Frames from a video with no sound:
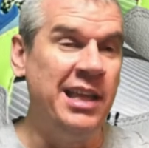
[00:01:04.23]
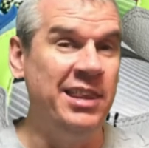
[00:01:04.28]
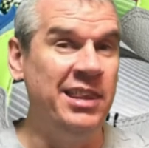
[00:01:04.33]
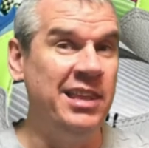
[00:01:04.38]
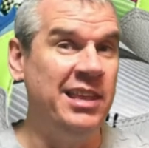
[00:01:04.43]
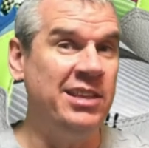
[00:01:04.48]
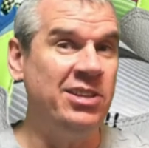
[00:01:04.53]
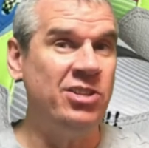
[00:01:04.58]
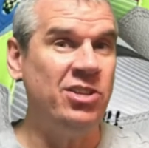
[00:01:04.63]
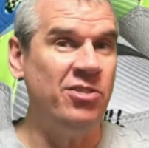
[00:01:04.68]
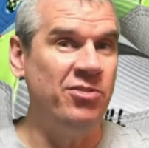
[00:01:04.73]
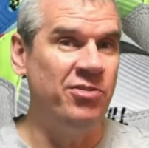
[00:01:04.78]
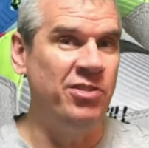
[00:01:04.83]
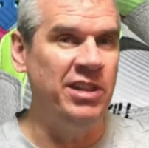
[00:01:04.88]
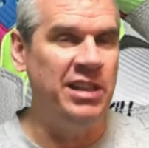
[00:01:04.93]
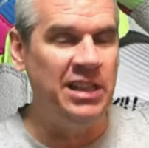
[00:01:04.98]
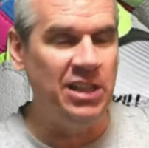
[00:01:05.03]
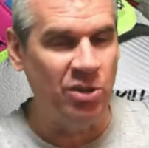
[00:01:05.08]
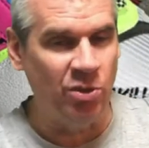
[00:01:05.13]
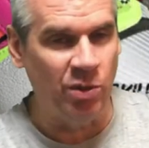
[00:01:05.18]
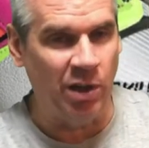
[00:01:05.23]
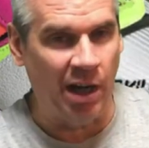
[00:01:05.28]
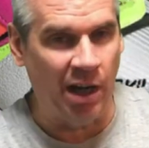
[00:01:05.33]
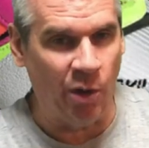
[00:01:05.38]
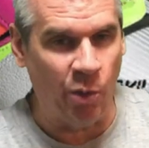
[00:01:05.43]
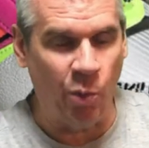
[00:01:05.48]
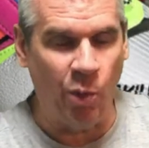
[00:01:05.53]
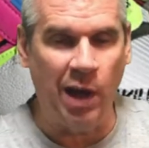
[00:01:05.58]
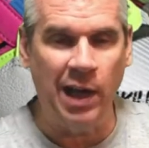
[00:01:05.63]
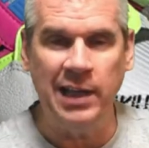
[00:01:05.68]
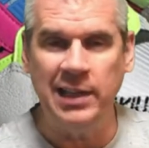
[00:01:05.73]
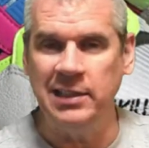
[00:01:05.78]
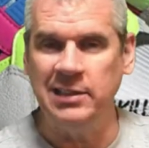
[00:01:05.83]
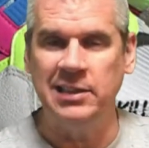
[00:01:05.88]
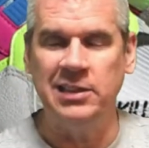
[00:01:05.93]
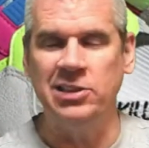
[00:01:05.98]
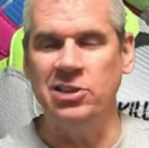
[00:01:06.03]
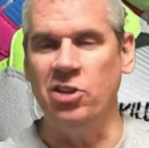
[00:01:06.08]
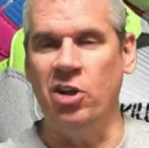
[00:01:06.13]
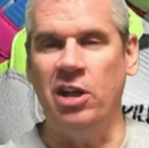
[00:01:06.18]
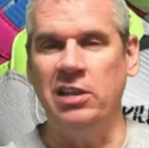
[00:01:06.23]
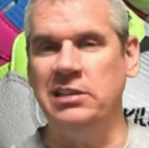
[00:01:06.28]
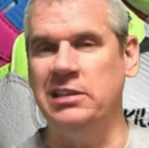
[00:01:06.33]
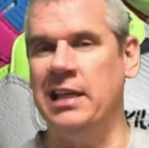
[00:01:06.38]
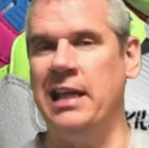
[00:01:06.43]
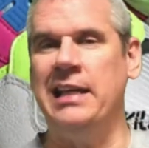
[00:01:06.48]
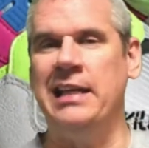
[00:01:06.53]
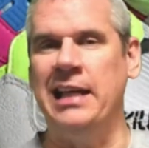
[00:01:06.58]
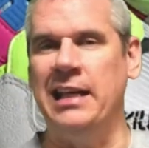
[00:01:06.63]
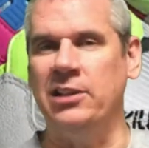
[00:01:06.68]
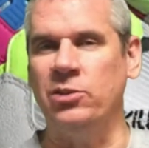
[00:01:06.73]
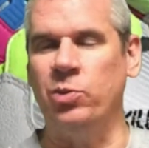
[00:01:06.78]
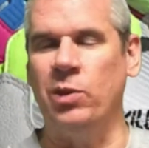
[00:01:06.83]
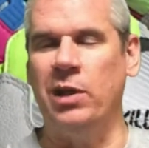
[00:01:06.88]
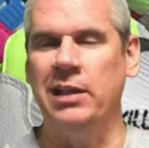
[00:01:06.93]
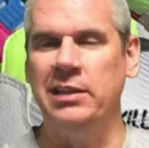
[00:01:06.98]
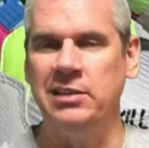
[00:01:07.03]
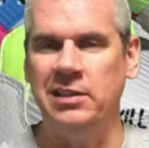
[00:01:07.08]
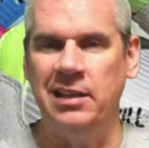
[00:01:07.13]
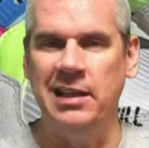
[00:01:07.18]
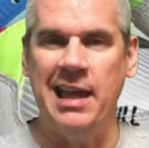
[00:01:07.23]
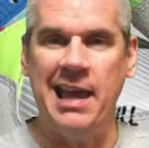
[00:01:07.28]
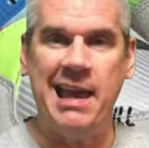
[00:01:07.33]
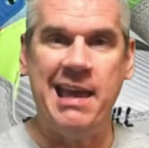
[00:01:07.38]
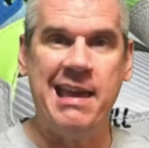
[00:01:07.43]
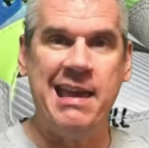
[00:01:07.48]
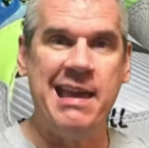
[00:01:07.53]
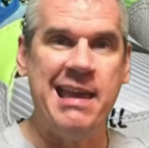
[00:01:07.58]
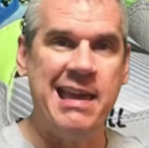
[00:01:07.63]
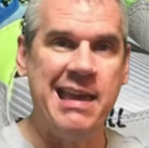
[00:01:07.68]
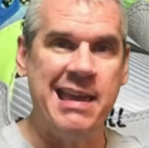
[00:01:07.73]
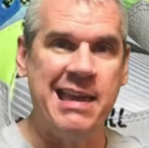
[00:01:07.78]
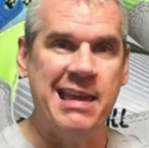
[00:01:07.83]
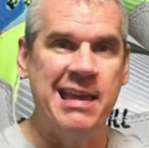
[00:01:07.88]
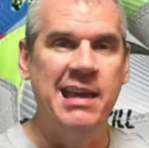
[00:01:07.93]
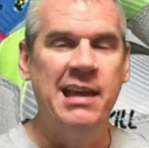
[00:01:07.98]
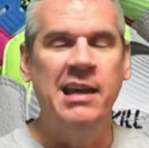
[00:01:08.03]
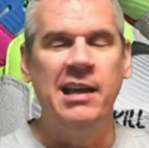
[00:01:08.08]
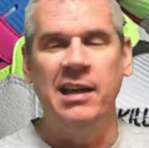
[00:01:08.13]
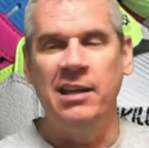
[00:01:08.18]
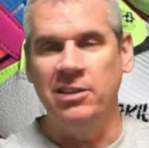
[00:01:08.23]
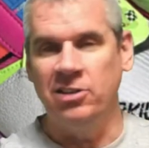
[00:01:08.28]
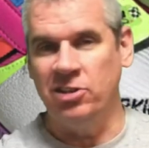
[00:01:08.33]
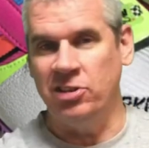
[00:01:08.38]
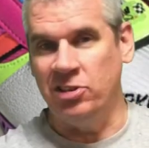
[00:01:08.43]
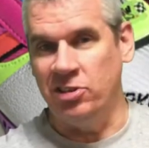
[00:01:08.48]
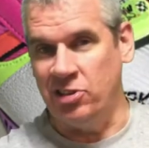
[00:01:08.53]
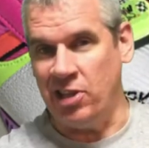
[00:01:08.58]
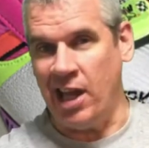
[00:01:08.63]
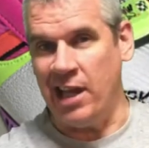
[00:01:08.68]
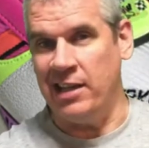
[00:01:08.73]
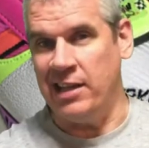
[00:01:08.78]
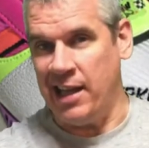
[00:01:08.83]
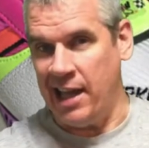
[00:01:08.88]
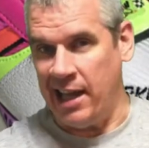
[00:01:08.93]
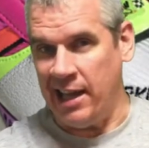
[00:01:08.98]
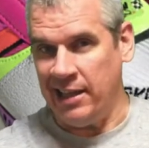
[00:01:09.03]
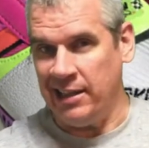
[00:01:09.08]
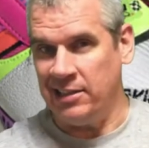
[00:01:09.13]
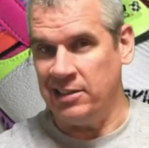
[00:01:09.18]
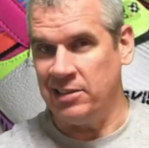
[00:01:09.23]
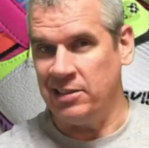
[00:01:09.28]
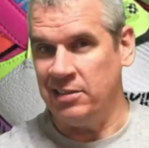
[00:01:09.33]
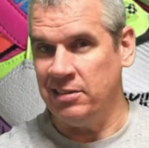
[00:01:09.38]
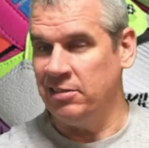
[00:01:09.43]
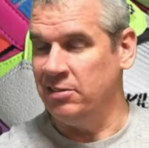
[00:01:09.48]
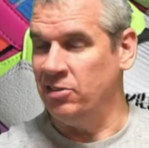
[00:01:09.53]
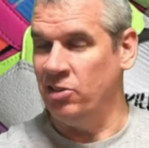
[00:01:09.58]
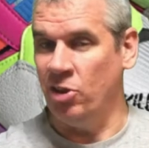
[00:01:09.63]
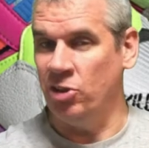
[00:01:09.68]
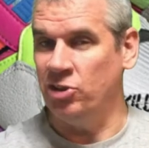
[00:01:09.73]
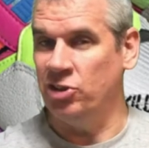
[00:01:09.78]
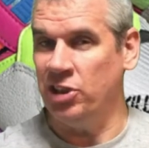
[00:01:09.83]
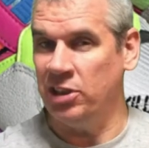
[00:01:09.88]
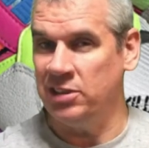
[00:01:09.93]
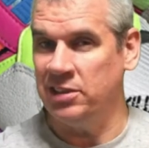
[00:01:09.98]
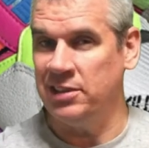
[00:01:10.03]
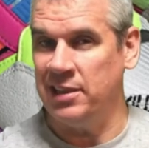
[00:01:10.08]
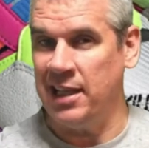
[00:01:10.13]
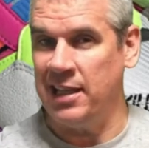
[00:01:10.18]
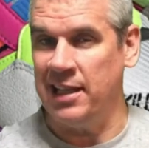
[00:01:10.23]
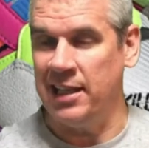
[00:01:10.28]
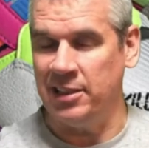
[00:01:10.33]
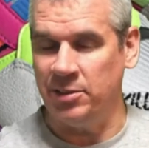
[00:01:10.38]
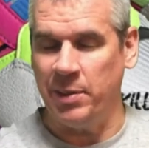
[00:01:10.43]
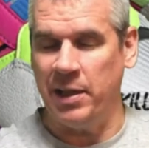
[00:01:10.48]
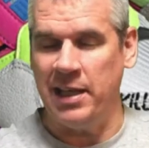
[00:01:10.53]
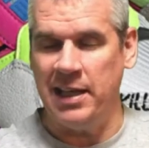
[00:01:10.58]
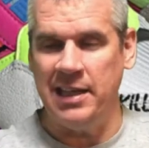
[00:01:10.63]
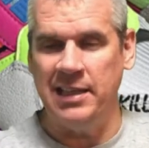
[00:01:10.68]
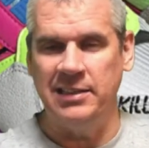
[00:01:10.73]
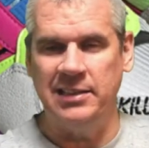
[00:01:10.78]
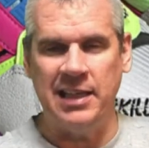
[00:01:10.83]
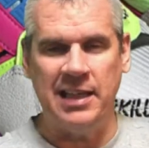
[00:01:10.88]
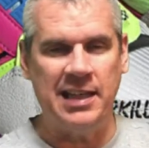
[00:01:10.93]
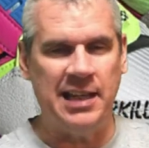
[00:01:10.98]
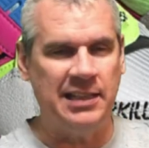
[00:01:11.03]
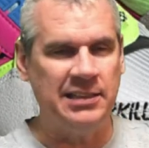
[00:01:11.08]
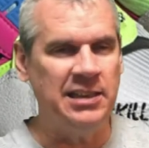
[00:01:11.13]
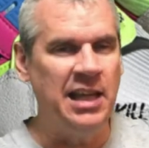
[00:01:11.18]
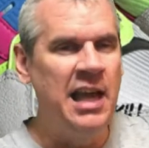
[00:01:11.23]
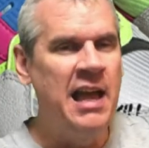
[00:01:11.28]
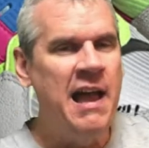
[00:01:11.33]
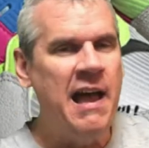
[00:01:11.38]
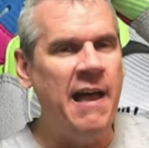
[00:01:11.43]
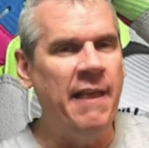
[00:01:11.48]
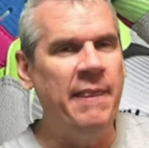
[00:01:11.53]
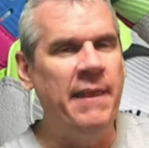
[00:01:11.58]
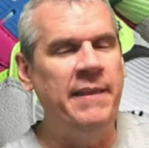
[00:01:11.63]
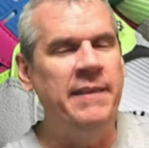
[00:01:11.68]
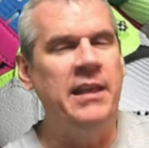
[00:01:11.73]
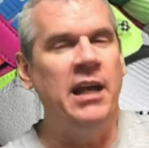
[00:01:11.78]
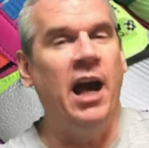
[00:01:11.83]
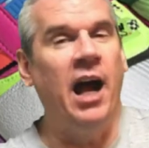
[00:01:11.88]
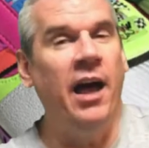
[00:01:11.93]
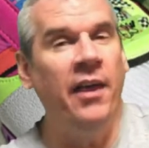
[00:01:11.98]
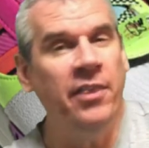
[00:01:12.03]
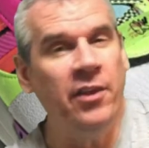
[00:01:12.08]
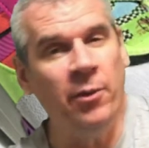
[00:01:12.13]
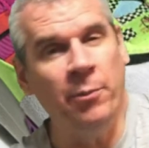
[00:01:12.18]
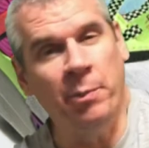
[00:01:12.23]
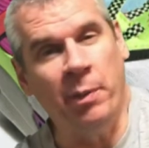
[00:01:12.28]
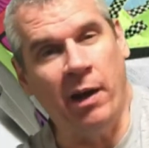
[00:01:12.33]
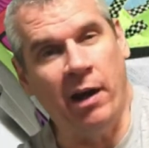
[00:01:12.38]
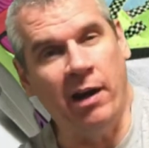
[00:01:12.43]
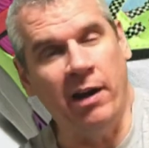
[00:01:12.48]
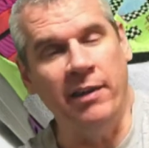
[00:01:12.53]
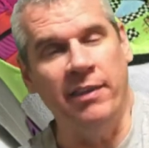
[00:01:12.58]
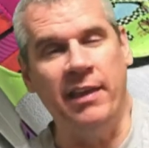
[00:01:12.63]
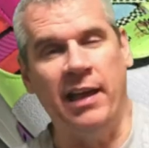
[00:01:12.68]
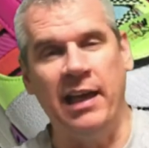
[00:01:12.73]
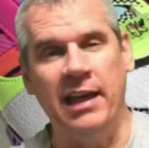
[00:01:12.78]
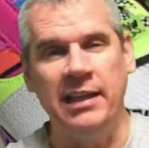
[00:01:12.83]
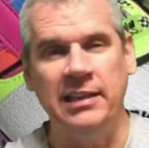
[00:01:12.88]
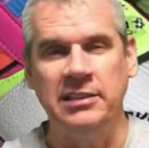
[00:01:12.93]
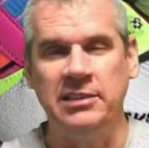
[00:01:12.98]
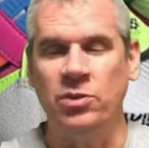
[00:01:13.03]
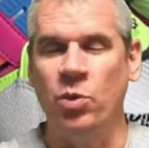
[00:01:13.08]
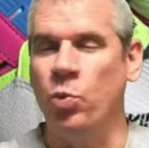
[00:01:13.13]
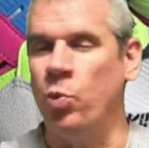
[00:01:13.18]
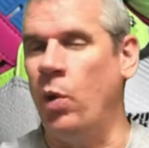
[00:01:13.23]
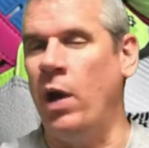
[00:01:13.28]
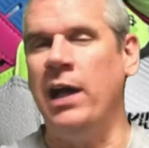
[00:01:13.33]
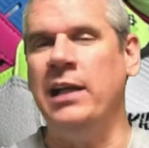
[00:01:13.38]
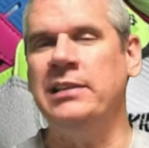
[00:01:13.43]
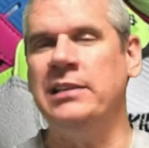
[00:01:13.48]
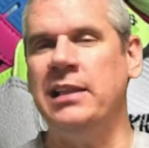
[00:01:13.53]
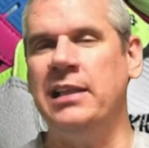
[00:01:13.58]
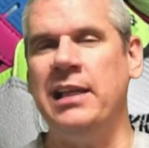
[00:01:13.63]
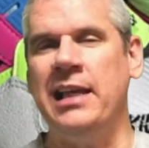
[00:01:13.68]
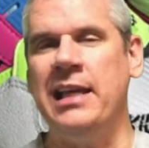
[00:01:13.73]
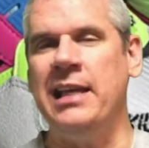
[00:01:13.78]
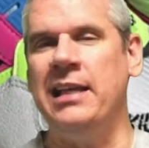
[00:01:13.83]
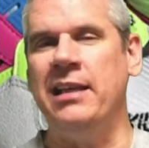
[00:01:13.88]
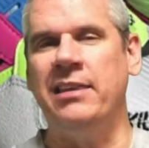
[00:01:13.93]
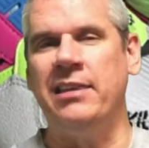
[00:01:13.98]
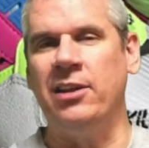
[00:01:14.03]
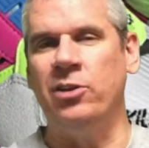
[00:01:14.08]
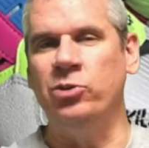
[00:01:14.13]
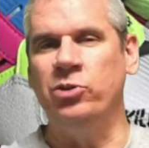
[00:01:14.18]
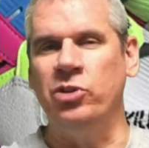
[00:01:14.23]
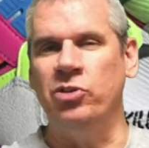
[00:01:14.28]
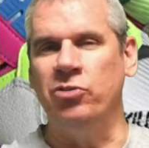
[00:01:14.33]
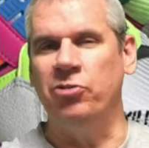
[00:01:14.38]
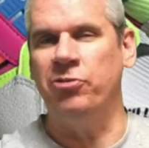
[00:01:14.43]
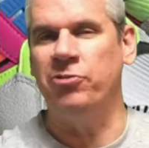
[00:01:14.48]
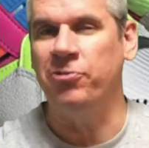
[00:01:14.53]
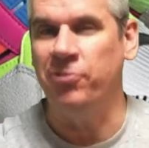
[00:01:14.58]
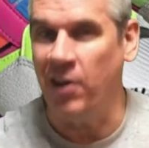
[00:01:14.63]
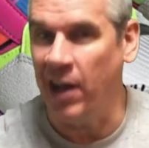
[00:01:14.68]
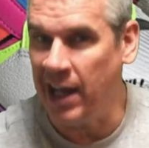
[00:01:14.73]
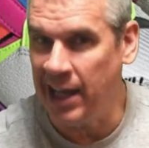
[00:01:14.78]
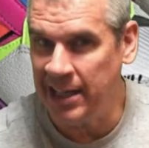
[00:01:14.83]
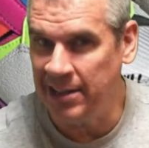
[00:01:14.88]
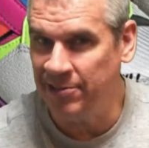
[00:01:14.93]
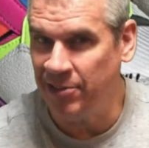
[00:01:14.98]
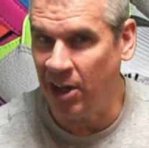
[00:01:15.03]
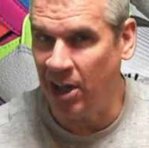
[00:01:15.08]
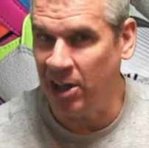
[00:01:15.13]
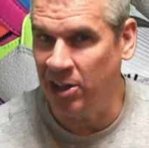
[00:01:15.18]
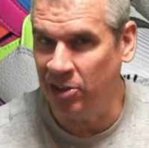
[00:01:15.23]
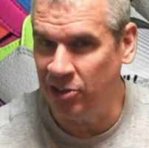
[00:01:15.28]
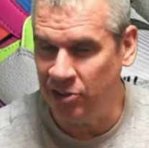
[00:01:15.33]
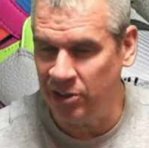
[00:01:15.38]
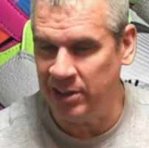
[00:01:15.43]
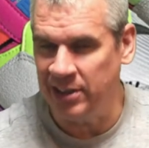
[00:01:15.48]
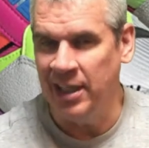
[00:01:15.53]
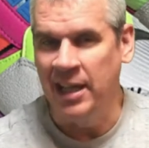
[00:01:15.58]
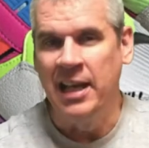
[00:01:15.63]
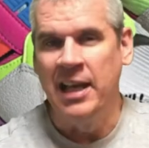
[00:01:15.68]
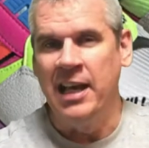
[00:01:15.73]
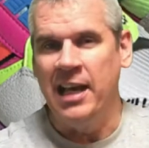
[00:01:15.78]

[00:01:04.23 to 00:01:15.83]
in this video are, why is this not a ZX? Why it's an A-ZX? Not just ZX, but A-ZX. And then the other part of that is, why is it 8,500?